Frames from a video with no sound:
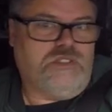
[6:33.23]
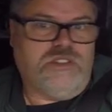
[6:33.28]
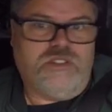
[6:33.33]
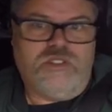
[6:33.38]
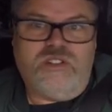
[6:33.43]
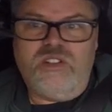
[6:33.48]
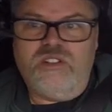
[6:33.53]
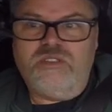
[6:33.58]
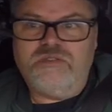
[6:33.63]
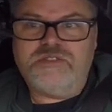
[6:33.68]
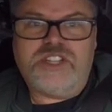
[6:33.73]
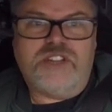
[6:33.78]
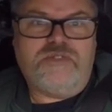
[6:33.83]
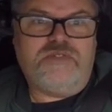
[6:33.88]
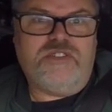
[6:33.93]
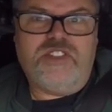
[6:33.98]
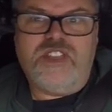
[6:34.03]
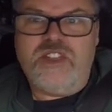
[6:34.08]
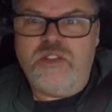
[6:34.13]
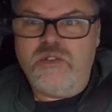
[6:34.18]
Oh, except
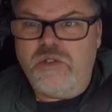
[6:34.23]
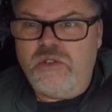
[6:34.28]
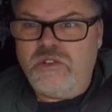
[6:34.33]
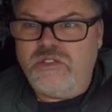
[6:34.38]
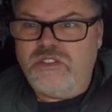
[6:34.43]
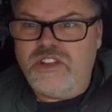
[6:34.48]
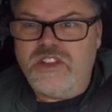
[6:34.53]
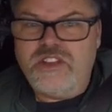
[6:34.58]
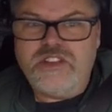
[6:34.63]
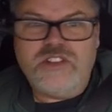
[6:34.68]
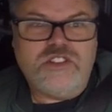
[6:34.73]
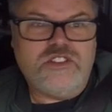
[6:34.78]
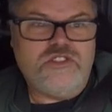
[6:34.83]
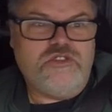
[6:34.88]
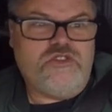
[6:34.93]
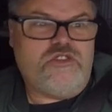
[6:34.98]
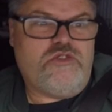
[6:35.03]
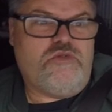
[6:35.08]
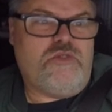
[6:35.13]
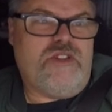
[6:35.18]
for the old
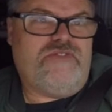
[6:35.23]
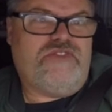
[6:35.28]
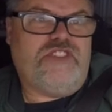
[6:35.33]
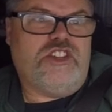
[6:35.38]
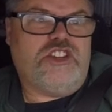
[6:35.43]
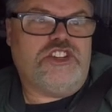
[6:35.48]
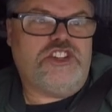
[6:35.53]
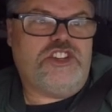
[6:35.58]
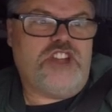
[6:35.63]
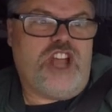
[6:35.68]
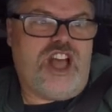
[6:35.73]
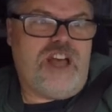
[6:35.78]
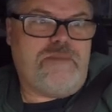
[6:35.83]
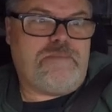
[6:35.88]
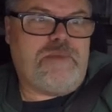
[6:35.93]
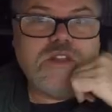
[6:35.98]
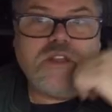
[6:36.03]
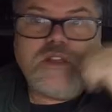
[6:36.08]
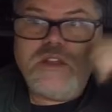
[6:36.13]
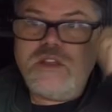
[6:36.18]
thrift
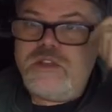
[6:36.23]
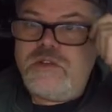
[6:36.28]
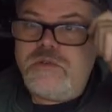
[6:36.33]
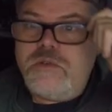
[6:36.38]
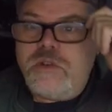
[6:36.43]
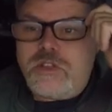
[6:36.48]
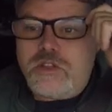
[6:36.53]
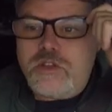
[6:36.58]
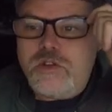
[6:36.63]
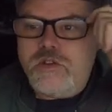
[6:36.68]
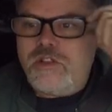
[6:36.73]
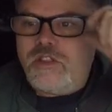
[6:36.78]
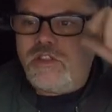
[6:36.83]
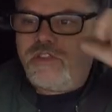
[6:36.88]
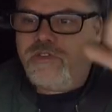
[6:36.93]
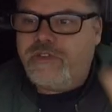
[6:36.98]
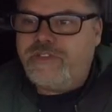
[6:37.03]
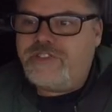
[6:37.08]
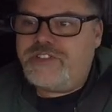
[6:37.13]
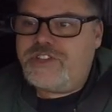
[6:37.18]
shop. Who wants to go in the
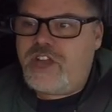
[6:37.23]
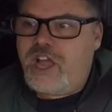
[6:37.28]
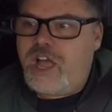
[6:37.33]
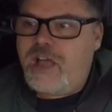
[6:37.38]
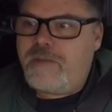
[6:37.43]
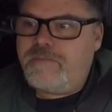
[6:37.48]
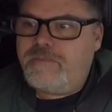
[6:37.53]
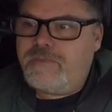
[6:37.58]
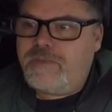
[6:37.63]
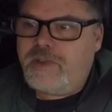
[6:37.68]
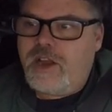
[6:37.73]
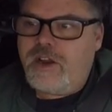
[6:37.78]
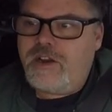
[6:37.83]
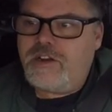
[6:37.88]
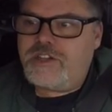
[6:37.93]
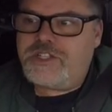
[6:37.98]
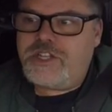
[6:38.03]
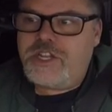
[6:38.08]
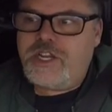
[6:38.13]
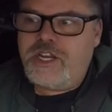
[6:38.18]
thrift shop?
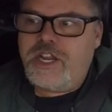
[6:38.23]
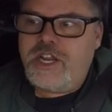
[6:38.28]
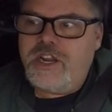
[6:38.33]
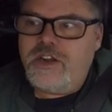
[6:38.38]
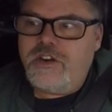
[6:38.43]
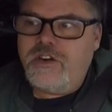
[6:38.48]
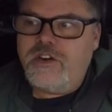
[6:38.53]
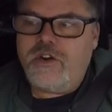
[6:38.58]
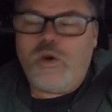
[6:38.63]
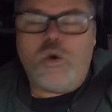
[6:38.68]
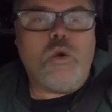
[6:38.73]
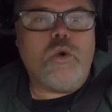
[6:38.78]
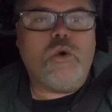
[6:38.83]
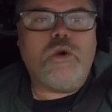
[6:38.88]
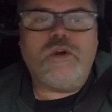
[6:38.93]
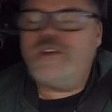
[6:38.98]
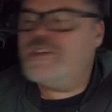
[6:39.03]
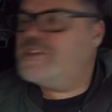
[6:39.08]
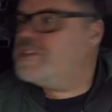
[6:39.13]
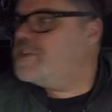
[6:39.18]
Kerosene heater,
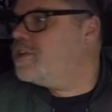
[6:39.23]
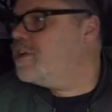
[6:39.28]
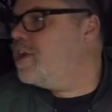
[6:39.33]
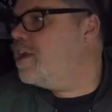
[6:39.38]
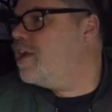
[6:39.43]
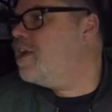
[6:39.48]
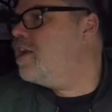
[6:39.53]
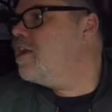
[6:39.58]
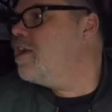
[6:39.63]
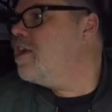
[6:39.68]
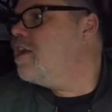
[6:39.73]
horns, hey?